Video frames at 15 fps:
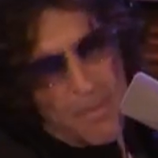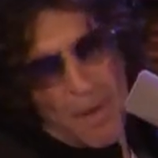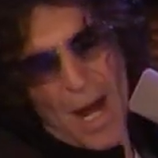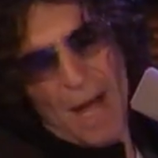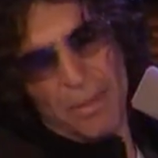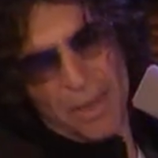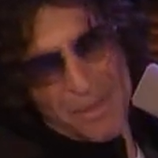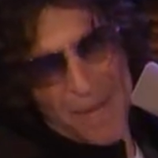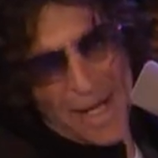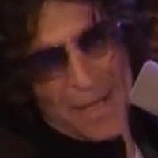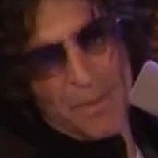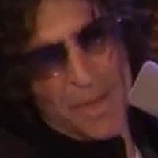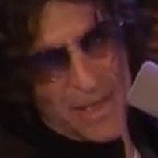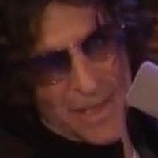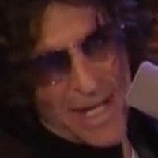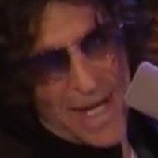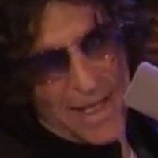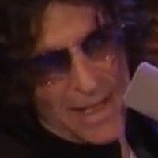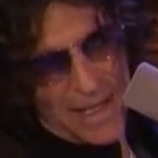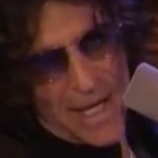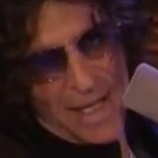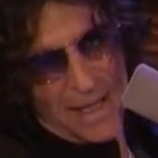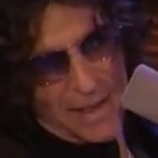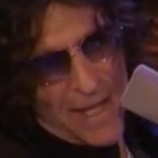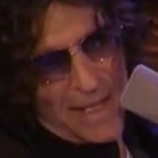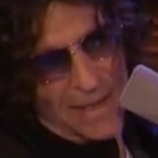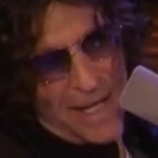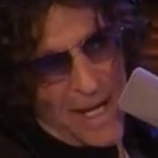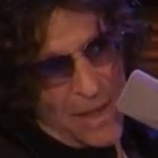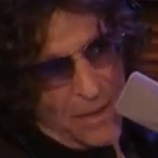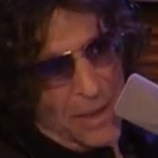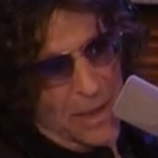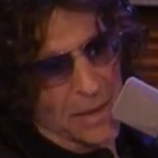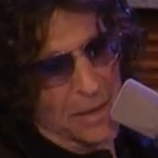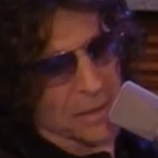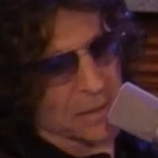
He probably made a mistake saying that to Eric.